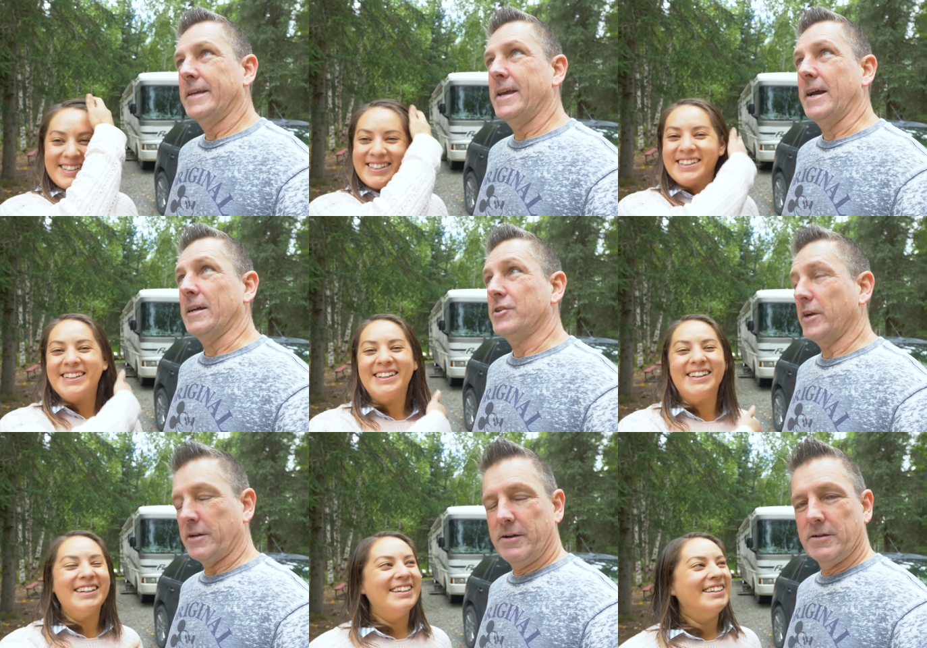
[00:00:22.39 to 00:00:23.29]
Speaker 1: yeah,
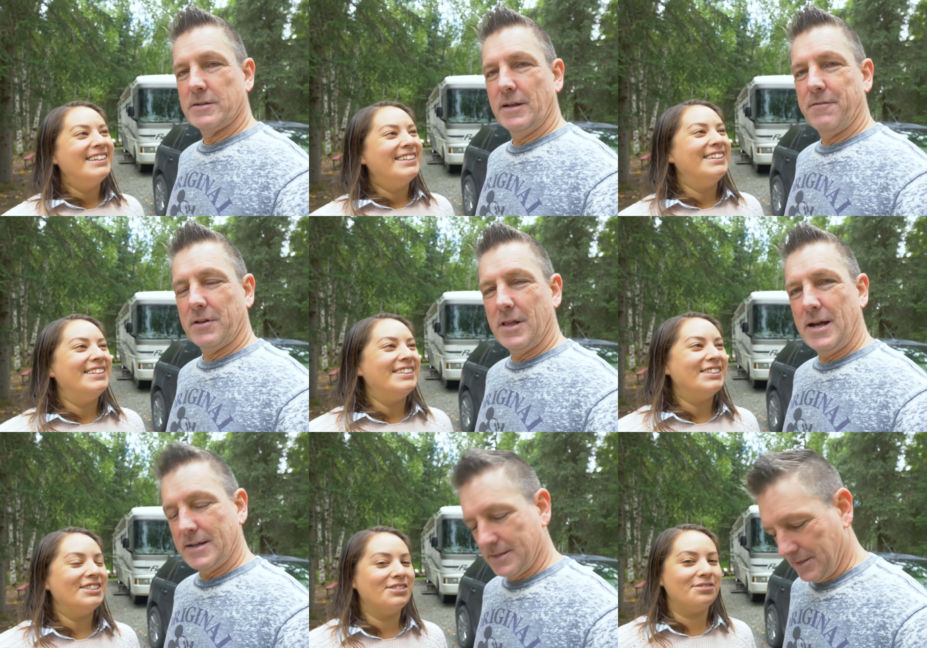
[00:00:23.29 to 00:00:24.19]
checkout here is 11
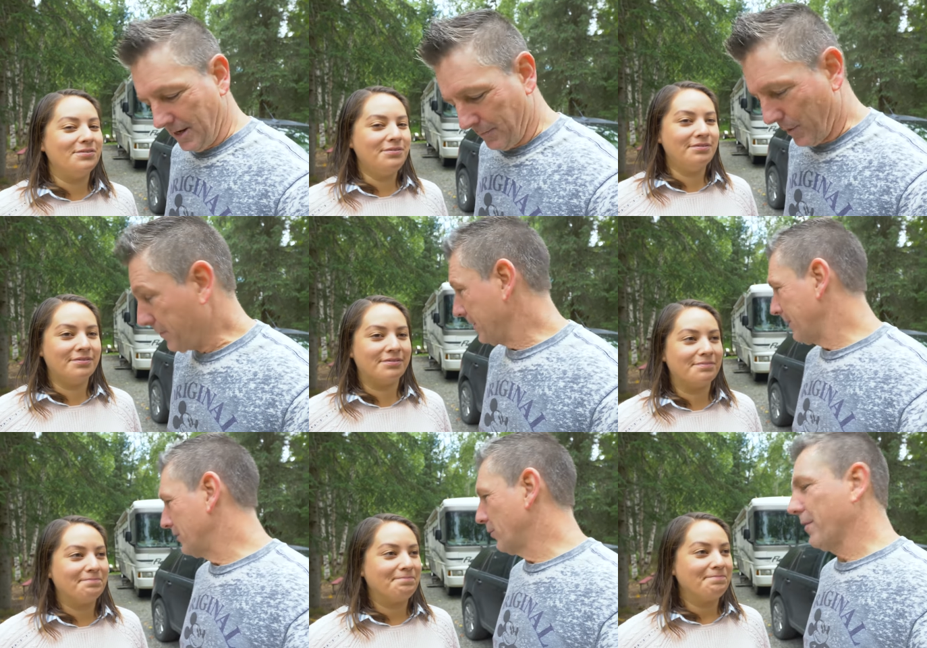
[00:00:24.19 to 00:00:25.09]
o'clock. It's now probably mm.
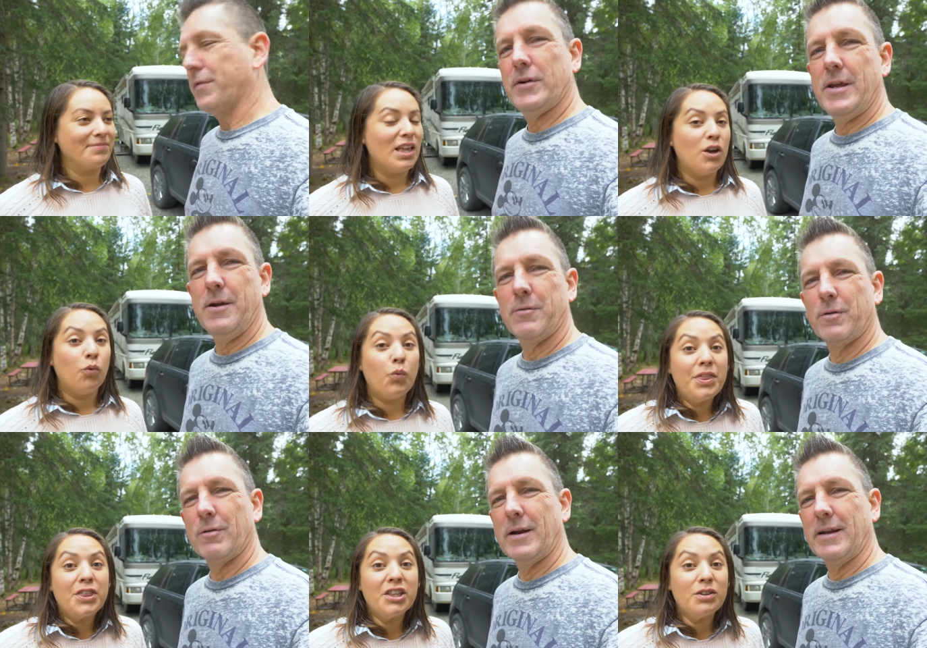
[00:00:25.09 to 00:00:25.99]
around 12.30.
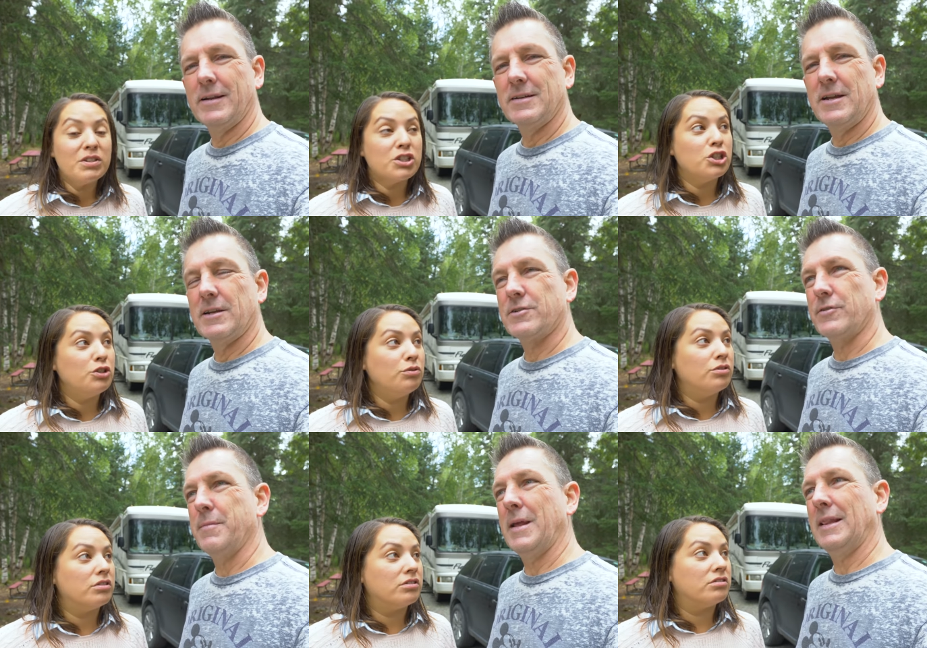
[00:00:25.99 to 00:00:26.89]
We are running
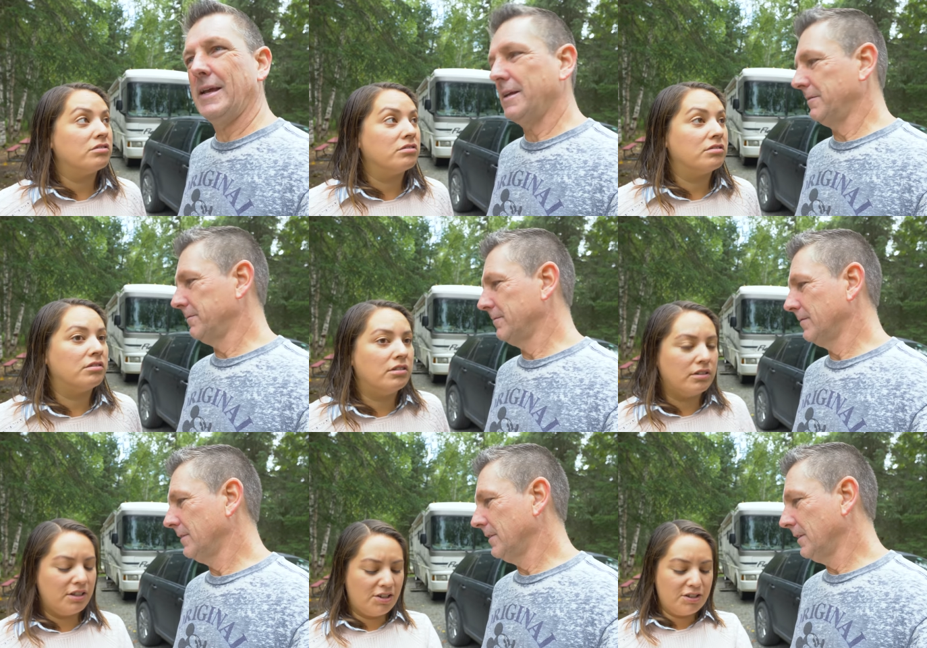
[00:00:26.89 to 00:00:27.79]
extremely late.
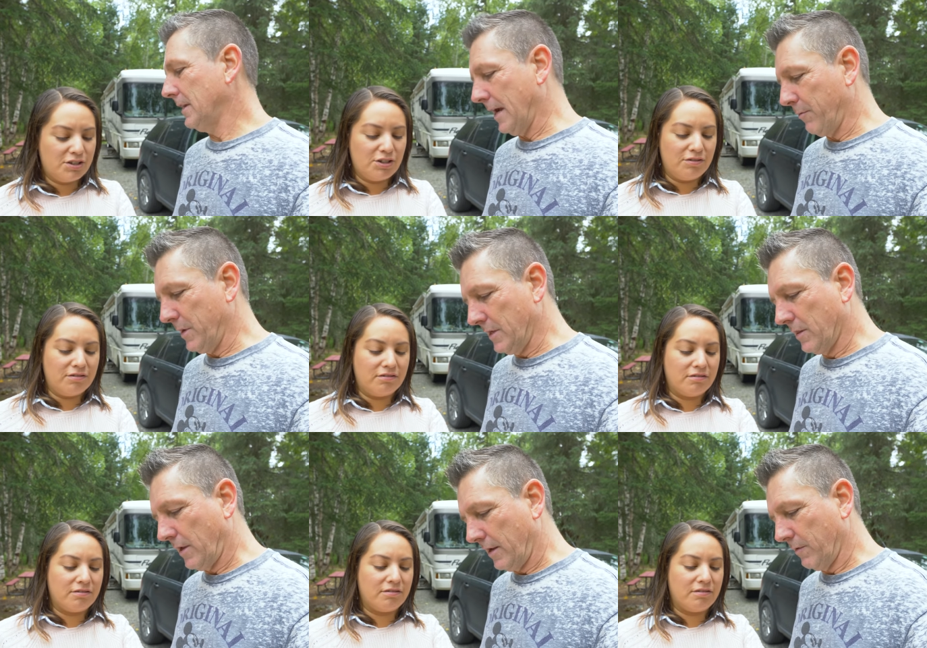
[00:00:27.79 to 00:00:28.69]
No, yeah, we
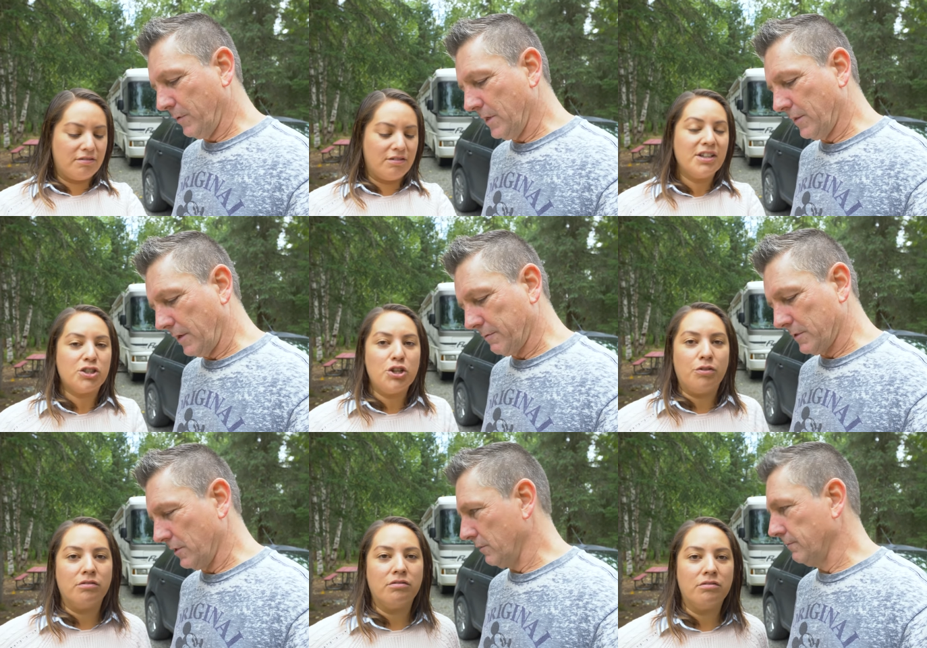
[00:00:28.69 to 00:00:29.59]
did thought we did think it
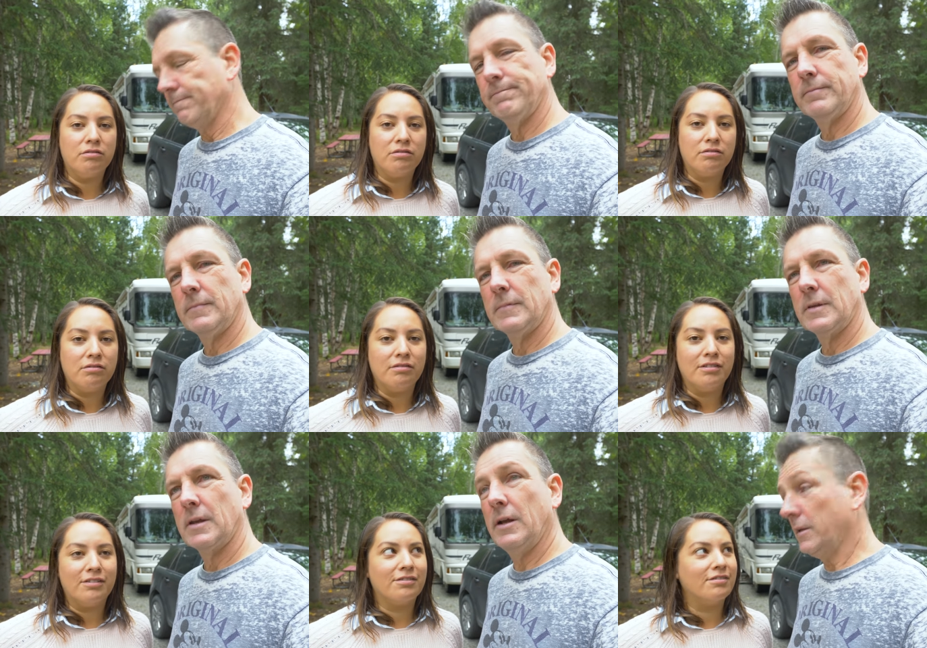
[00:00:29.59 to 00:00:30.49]
was noon.
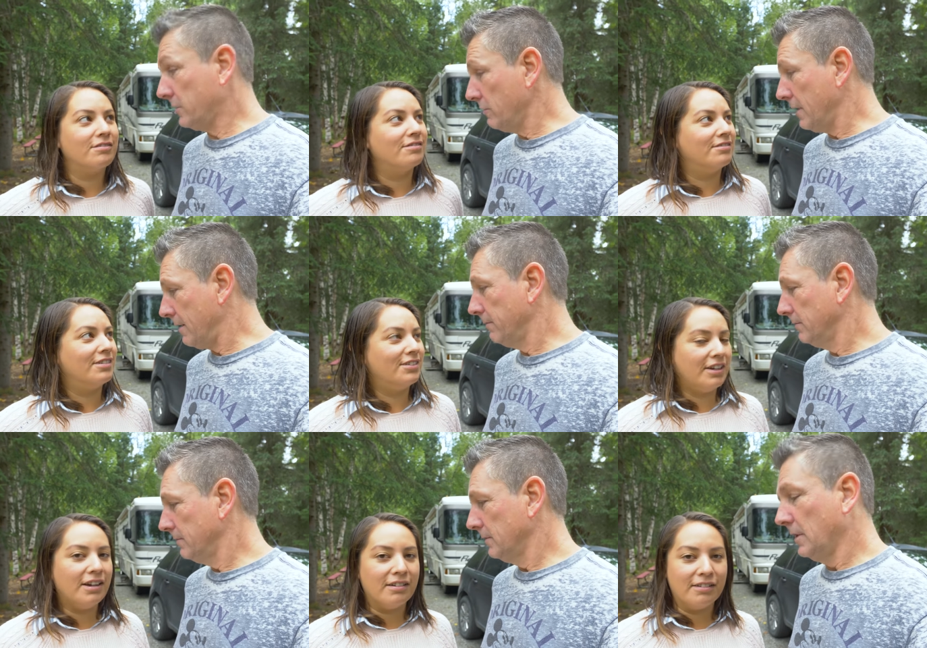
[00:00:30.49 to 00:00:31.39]
It is noon now?
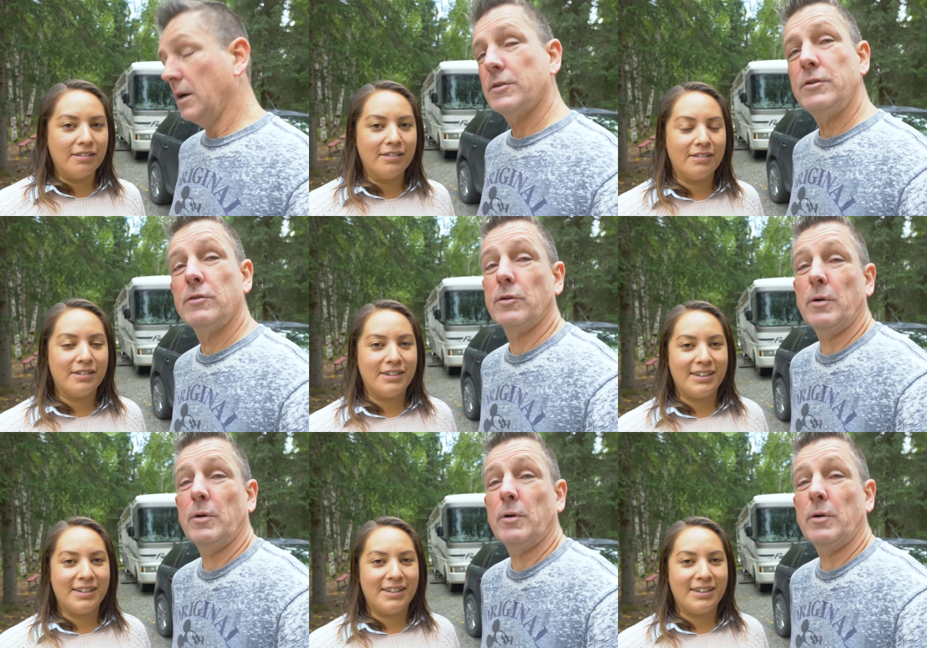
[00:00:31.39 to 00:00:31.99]
Yeah. Oh, it's noon, so